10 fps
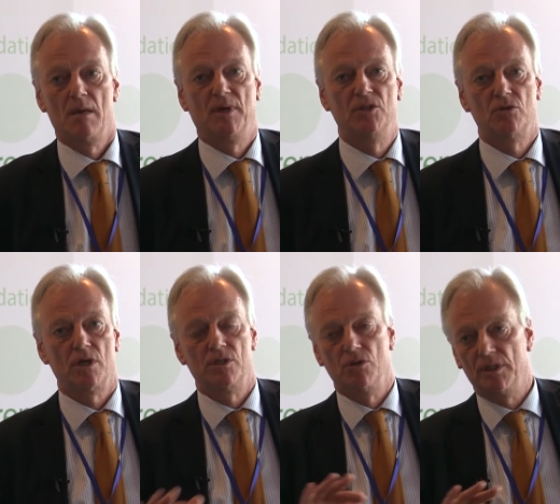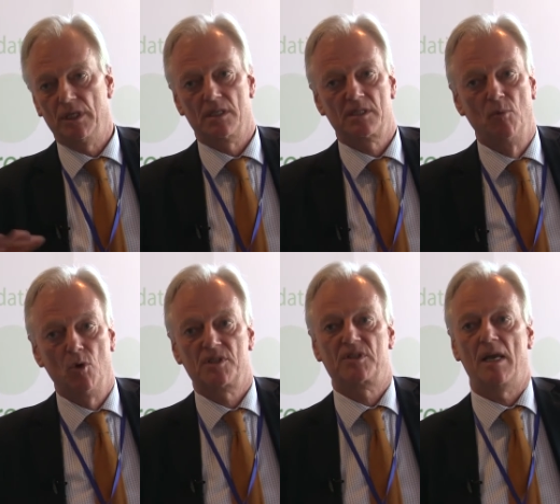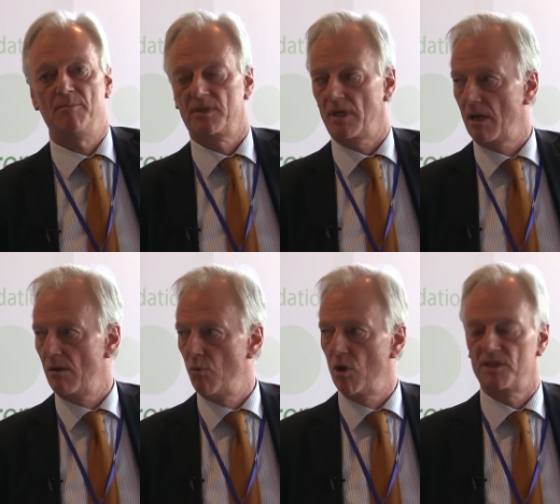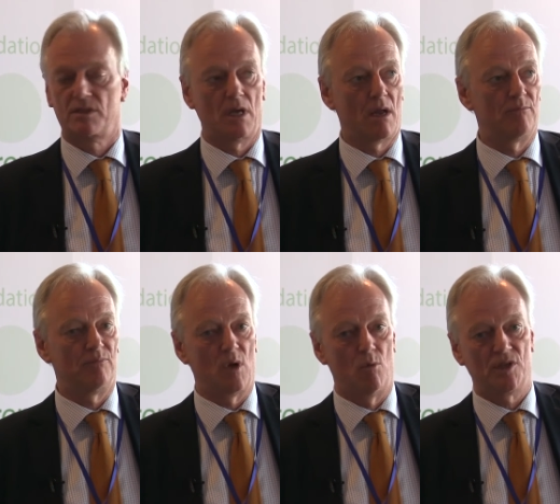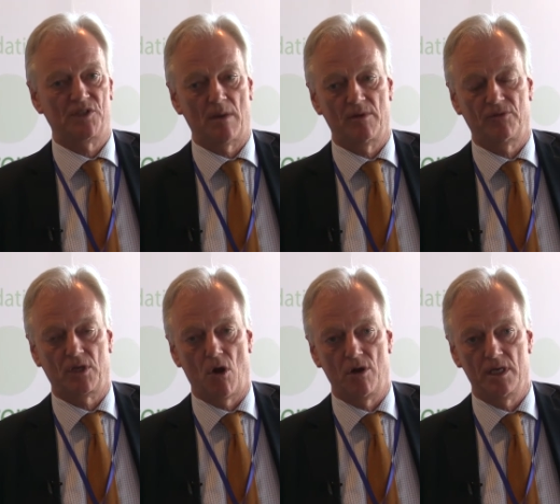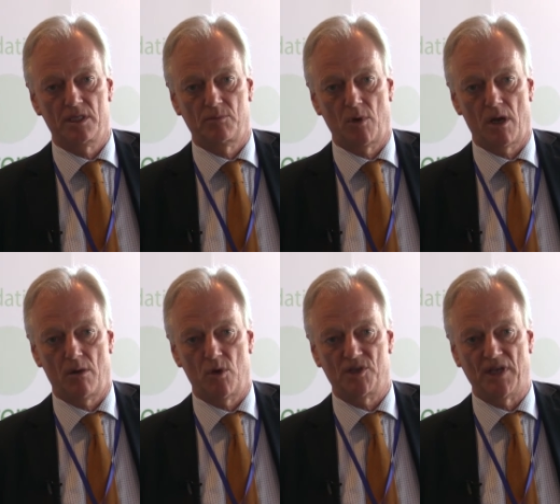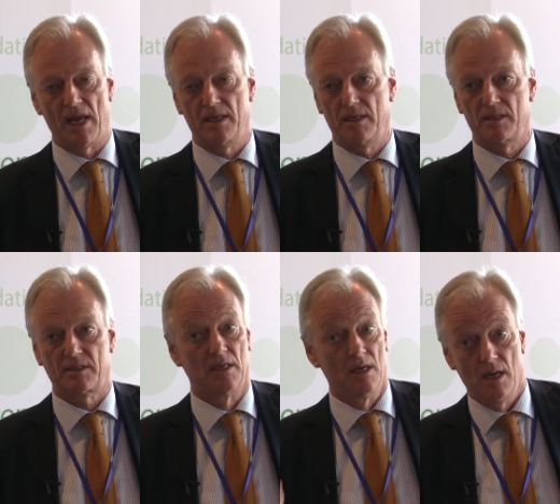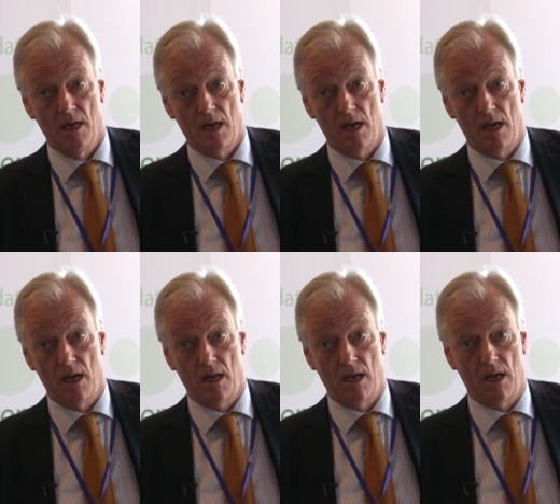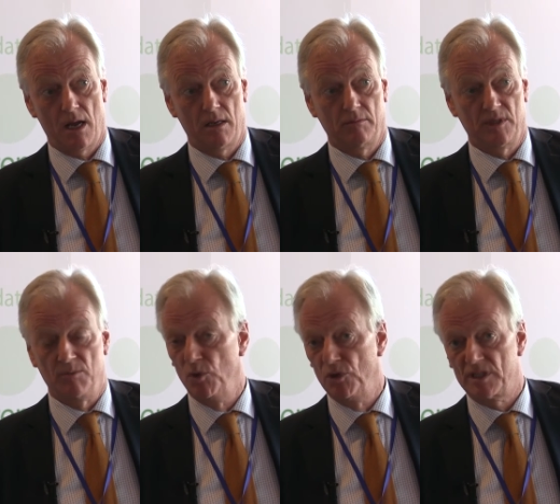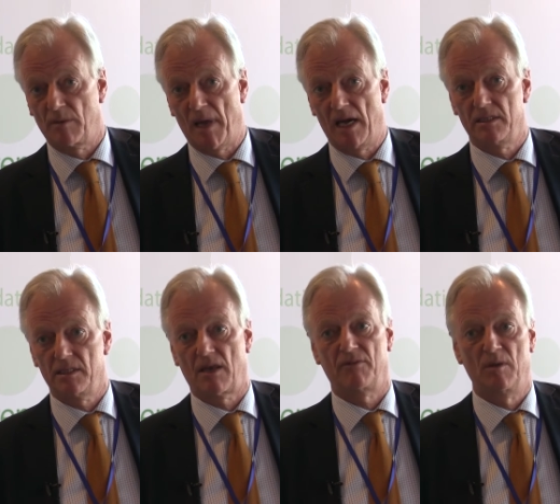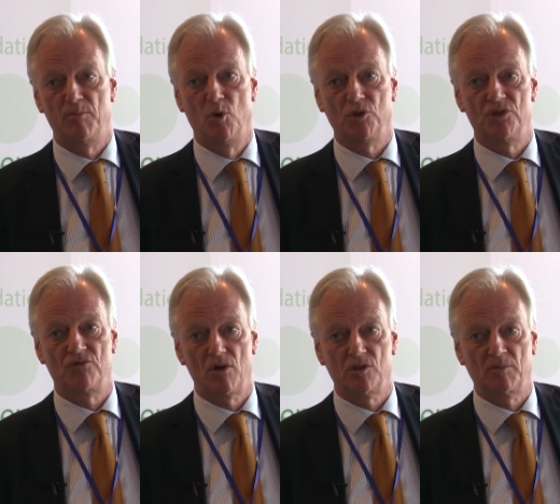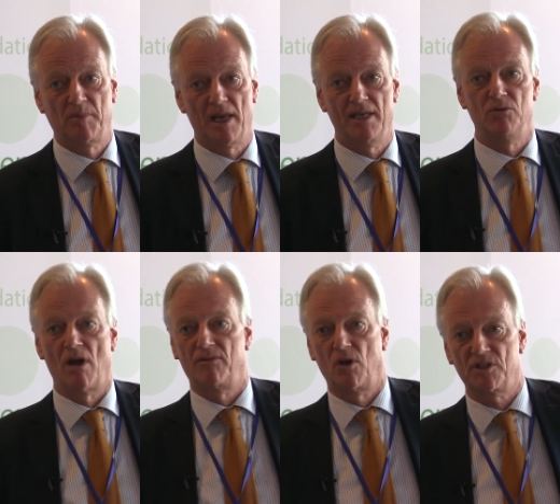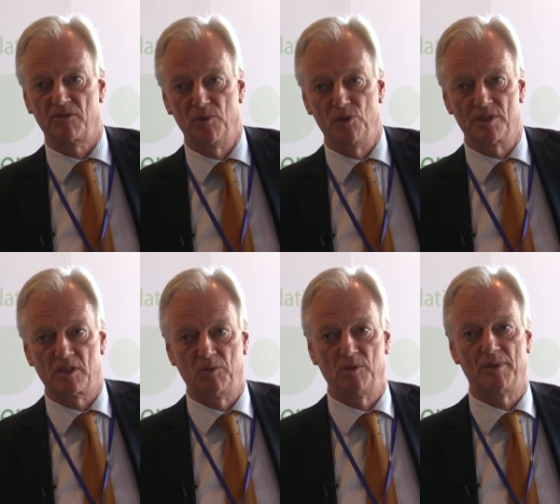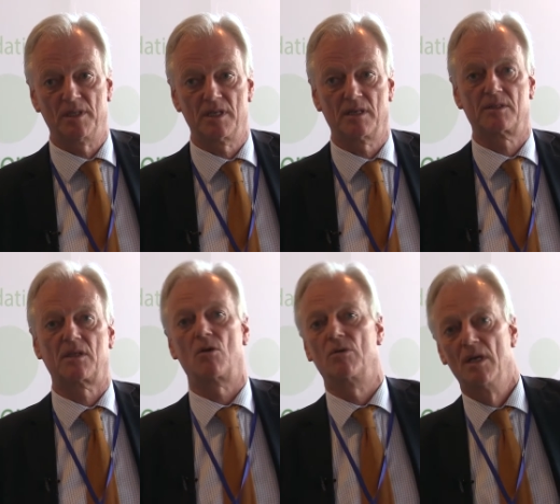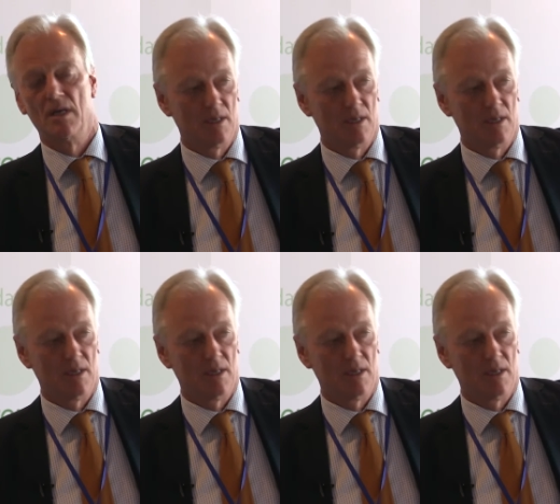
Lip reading: but you can do it in small steps. What some of the colleagues were saying is the municipalities have an important role to play. You have lots of municipal buildings, so